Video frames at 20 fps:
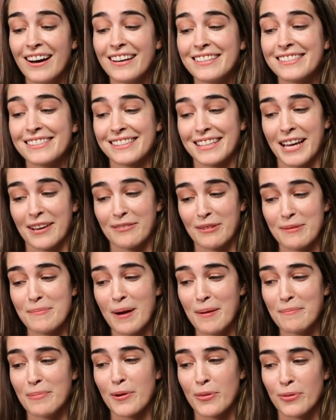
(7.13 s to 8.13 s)
honestly, I
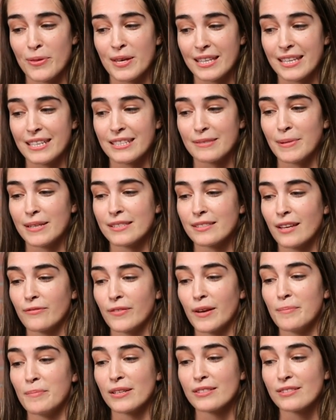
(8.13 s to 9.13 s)
remember thinking to myself,
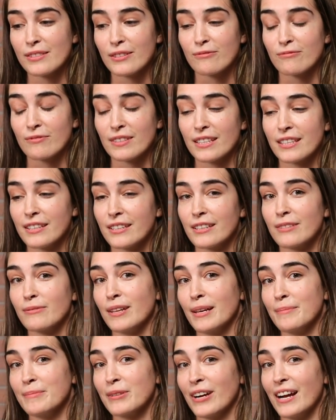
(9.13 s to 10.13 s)
I must look really good
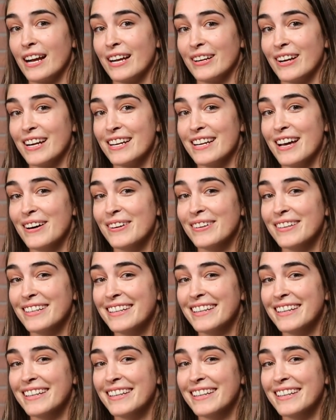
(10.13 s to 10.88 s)
while I'm crying right now.